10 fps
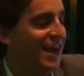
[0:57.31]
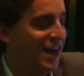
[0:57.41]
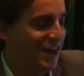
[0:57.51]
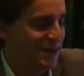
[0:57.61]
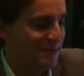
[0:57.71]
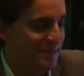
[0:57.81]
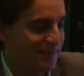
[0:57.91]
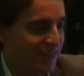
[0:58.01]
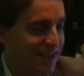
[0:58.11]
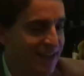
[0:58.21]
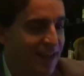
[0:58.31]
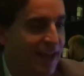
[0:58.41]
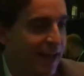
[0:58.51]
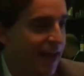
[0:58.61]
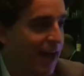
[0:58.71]

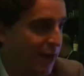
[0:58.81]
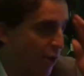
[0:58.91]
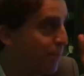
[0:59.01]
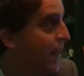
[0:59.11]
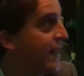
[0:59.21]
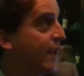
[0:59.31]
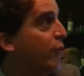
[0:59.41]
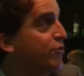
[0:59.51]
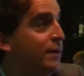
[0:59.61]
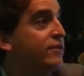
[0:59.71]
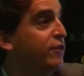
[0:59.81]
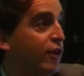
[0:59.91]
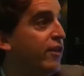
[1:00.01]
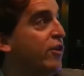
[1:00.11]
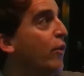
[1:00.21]
And our plan had always been to
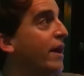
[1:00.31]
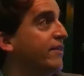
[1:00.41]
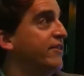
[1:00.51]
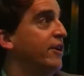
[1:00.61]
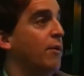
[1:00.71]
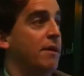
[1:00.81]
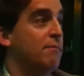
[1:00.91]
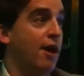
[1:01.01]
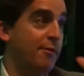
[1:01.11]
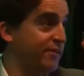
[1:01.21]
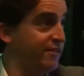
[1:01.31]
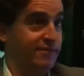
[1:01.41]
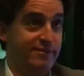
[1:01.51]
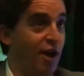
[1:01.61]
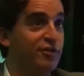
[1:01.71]
go to the U.S. My mom is
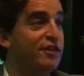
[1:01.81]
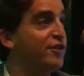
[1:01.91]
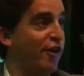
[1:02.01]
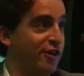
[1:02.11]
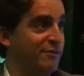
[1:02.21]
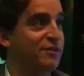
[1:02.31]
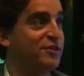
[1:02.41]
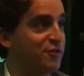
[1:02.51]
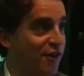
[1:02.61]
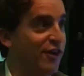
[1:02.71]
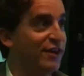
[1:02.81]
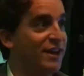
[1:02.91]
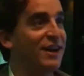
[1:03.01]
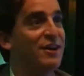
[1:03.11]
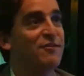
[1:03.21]
undeterred. I mean, she's very,
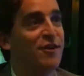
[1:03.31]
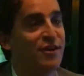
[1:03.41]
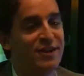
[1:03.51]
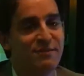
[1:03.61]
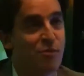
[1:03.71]
very